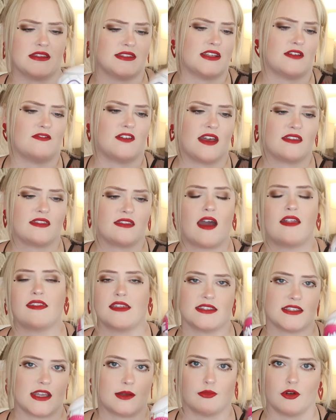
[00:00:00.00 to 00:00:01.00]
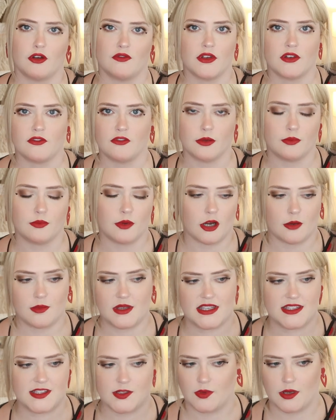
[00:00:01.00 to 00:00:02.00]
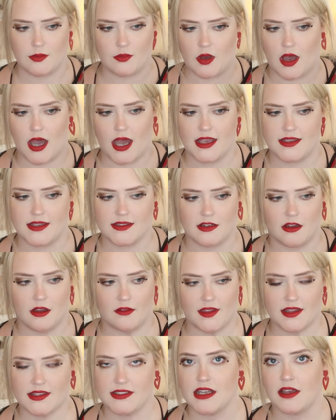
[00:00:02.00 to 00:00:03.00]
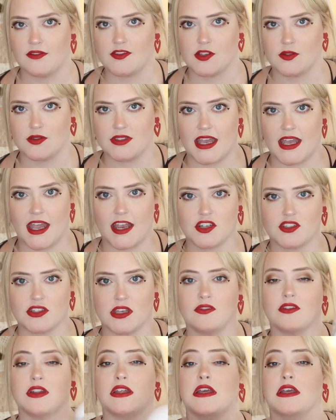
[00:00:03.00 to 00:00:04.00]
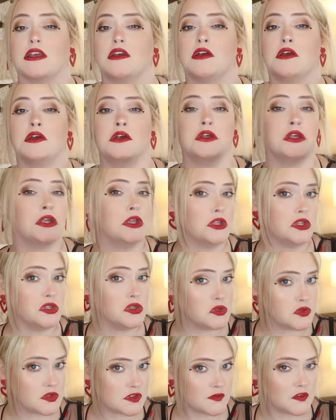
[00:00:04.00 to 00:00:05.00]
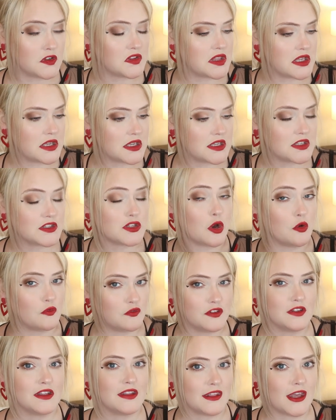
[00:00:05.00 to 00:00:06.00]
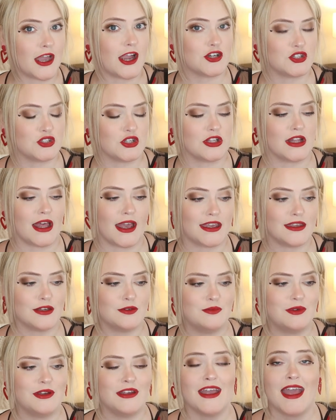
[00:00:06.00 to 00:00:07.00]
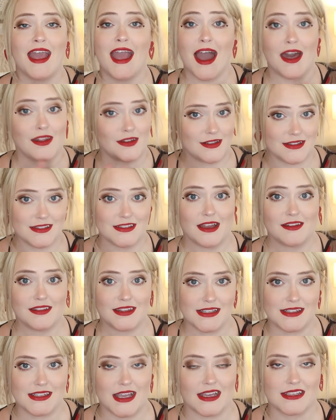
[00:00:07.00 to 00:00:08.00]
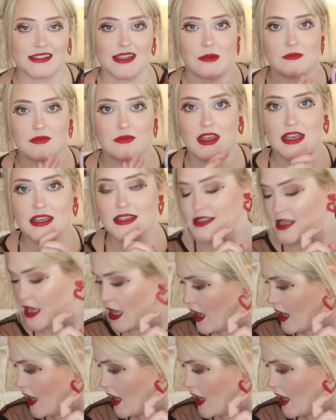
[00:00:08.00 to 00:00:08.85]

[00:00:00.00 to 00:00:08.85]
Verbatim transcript: and stuff like that. That's like perfect for Barbies and Rainbow Highs and all that stuff. So it's actually, I feel like, useful things. Hopefully they actually like them and it's not the exact same things,